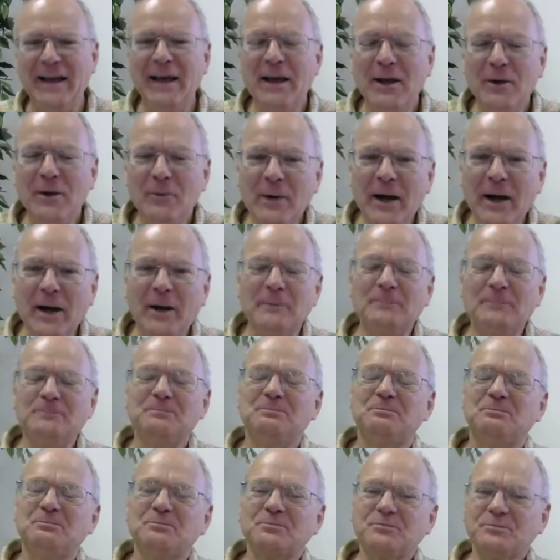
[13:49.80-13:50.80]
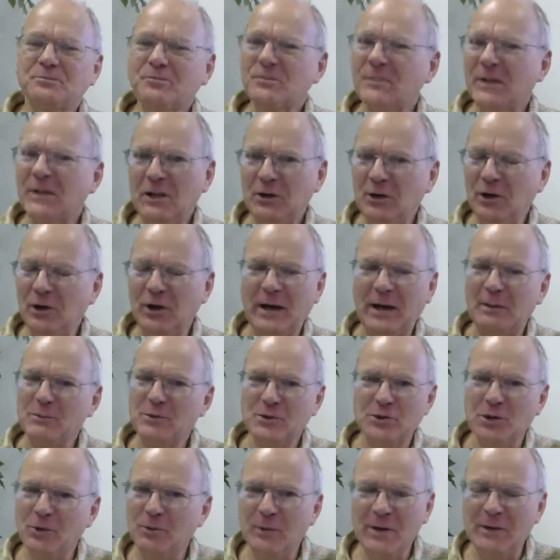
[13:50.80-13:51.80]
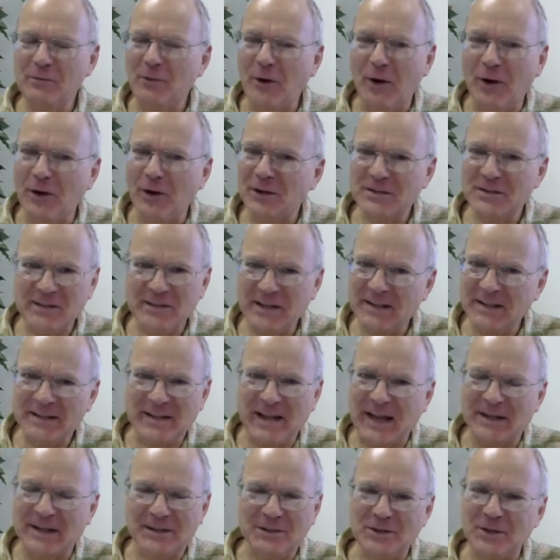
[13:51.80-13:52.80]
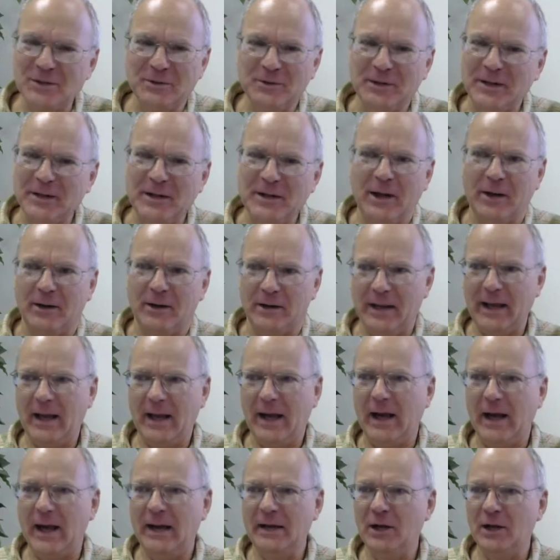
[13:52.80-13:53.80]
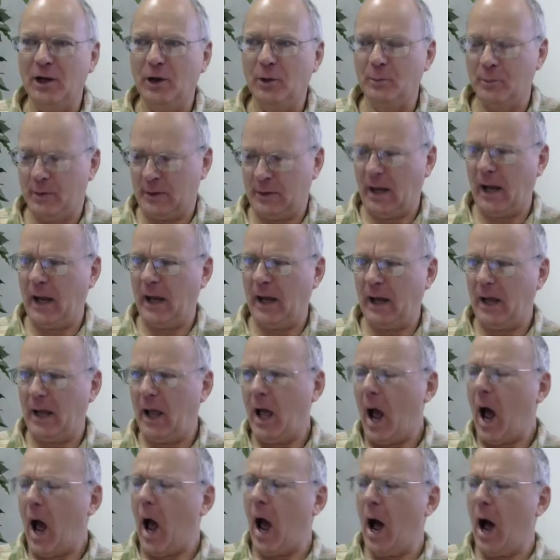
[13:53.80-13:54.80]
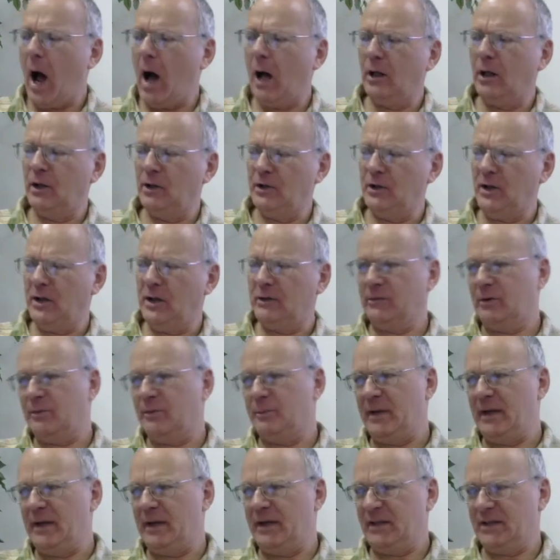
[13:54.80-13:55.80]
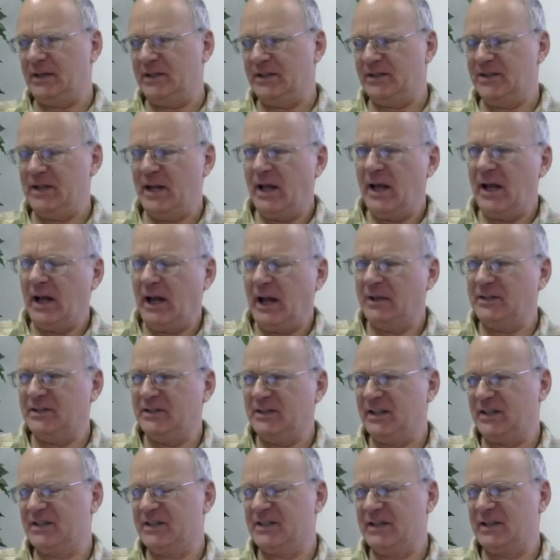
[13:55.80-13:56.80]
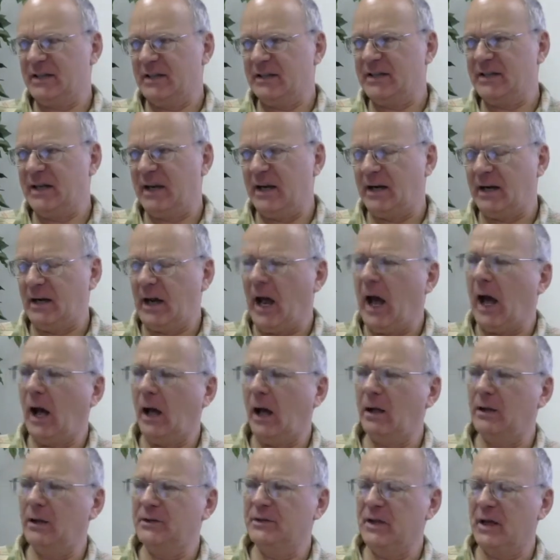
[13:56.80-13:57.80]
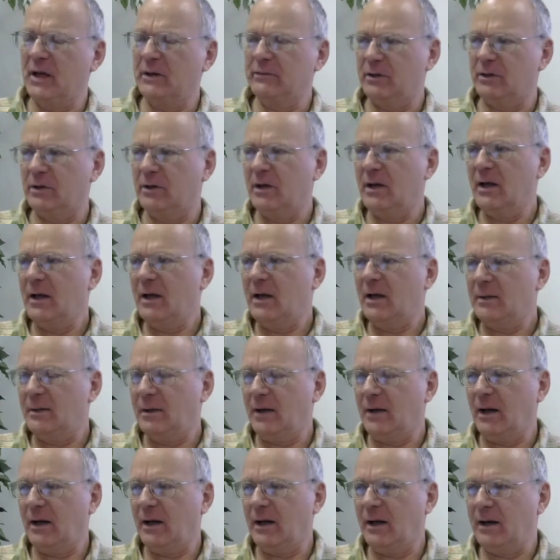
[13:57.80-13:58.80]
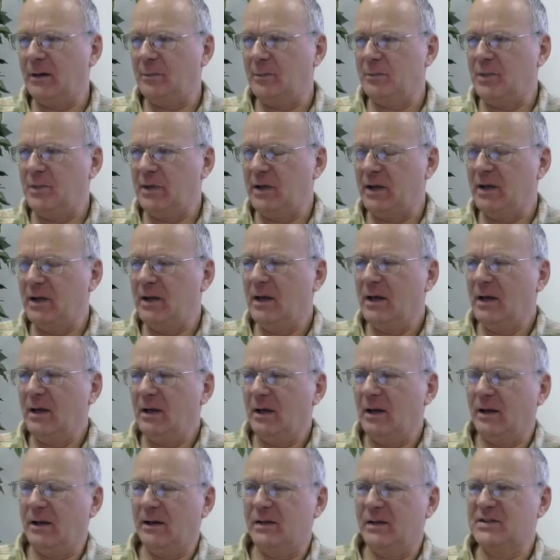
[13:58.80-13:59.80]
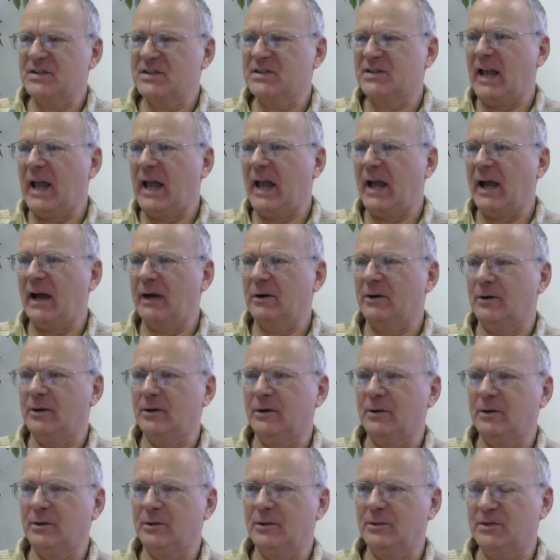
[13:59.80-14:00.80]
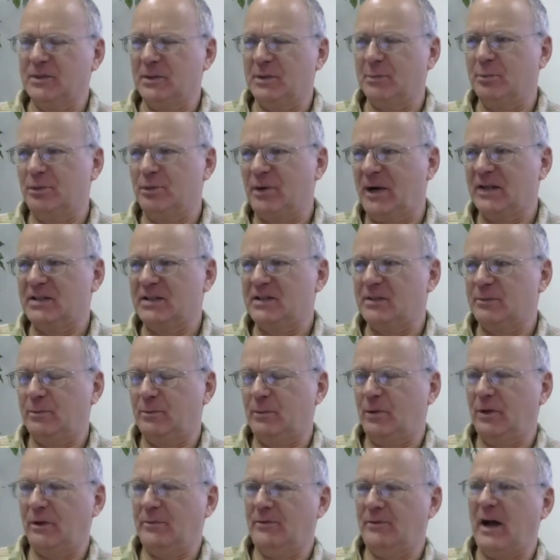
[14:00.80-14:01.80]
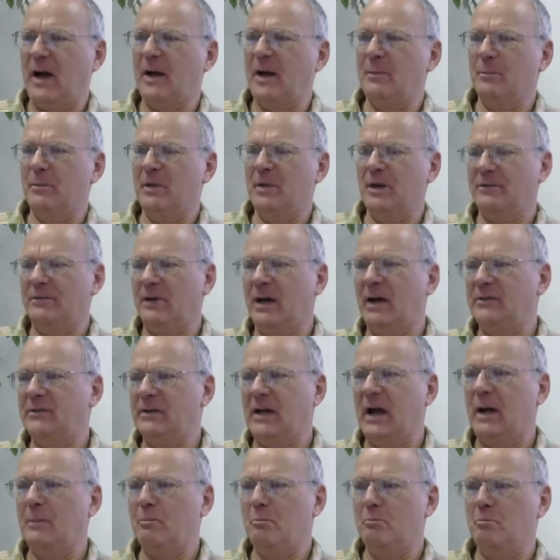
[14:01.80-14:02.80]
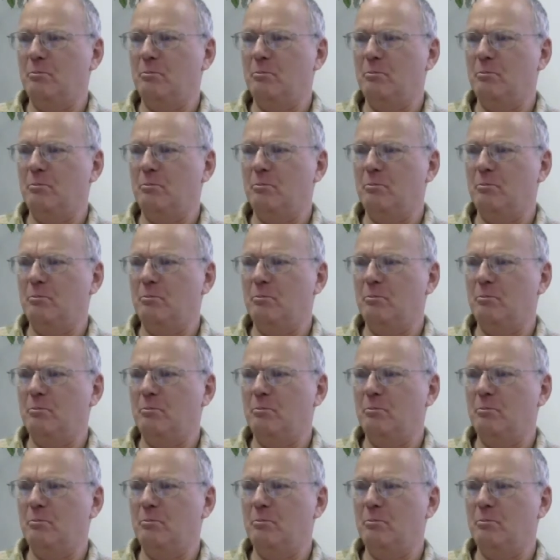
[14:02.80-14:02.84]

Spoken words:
Well, look, I'm sure we've all said that too. Yeah, I know, but I'll never be discontented. I'll never be sad or depressed if I've got